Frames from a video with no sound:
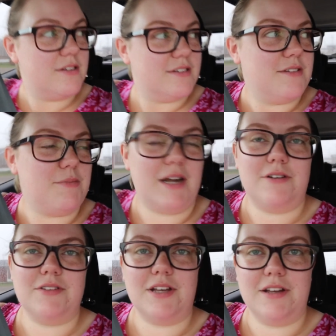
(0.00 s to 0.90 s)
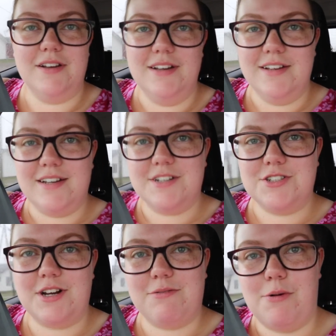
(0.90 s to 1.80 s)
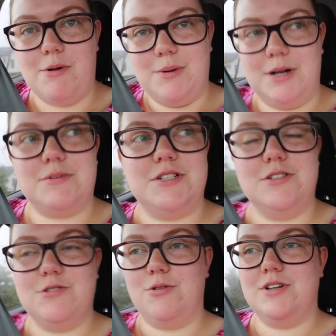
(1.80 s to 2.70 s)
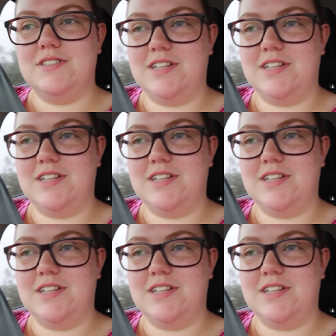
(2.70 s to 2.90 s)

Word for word: Yep, apparently. Yesterday when we went up to the door it